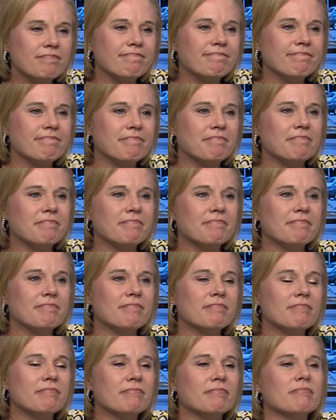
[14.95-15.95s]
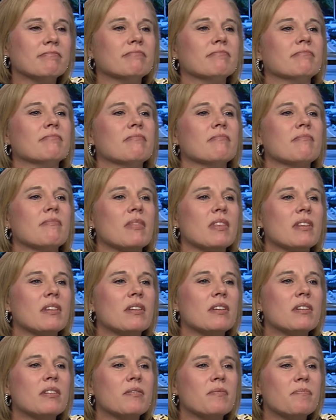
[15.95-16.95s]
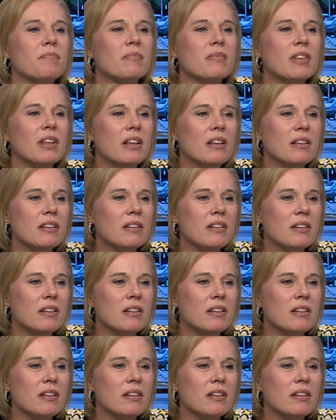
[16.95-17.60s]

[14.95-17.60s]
at Life Dynamics, Renee Hobbs. Hello, Renee.